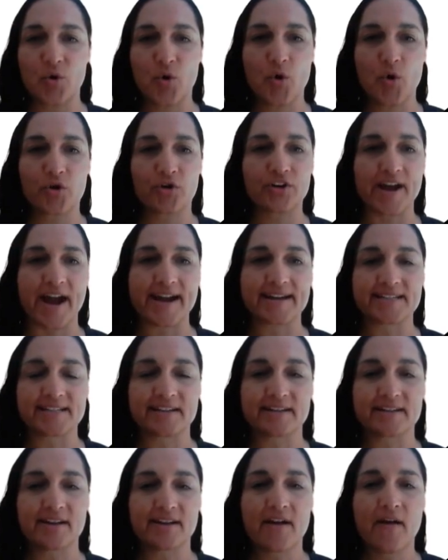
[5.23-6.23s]
done or
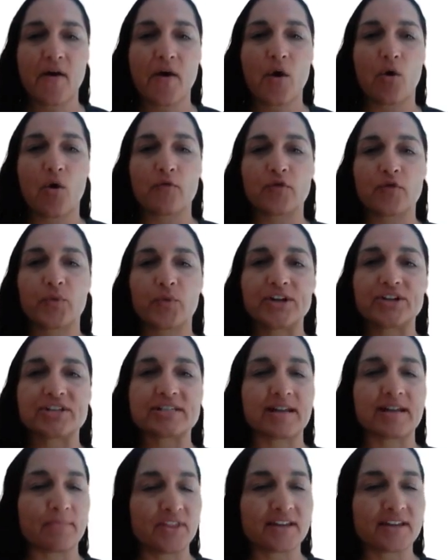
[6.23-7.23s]
created, or for
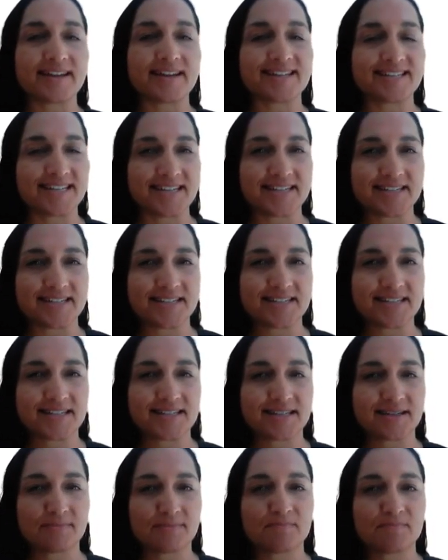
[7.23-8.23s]
which something
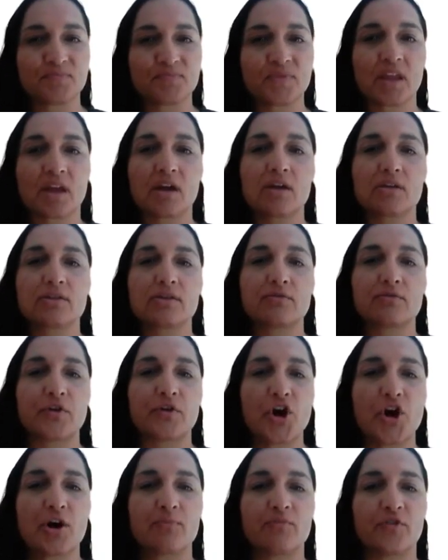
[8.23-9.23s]
exists.
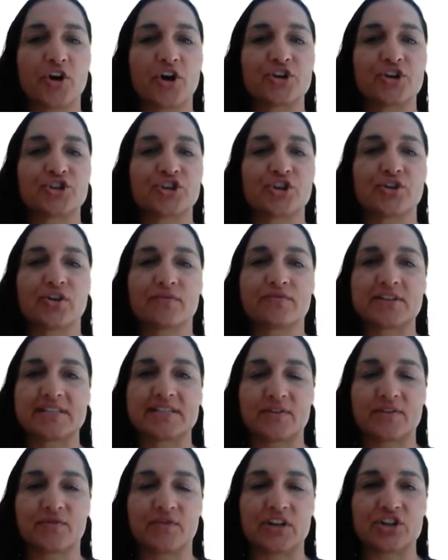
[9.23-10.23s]
The verb version
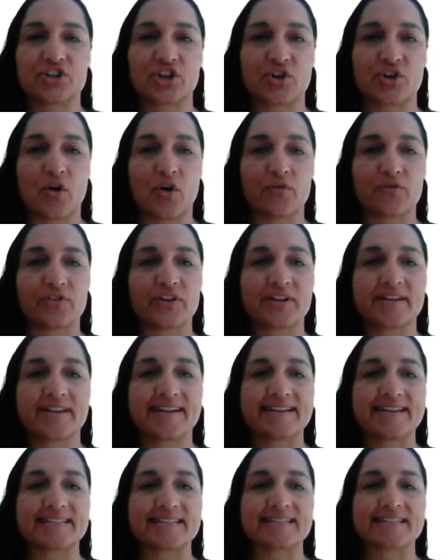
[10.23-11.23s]
of the definition
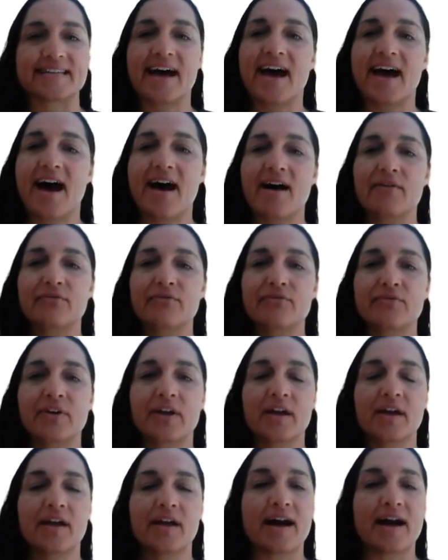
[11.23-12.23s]
offered is to have
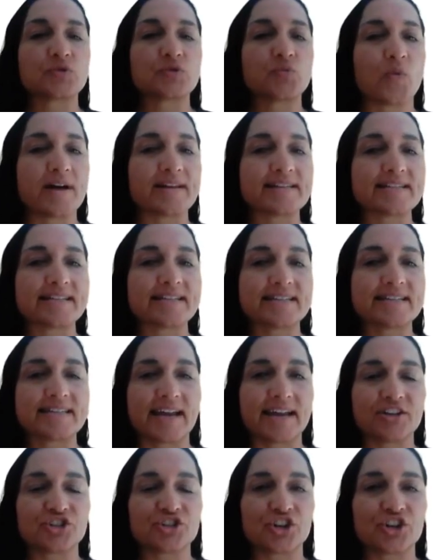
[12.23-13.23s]
as one's
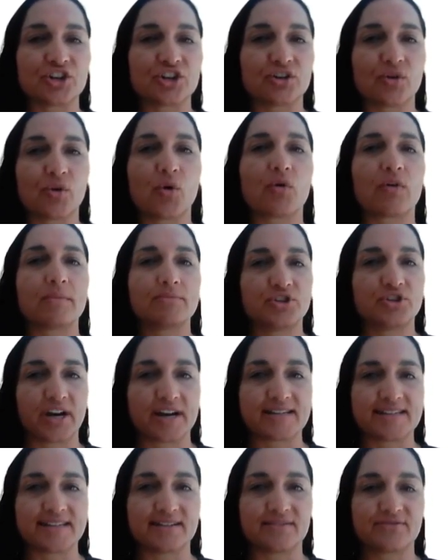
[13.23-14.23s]
intention or
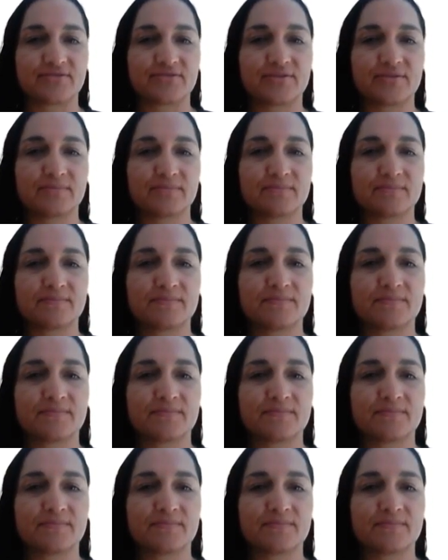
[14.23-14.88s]
objective.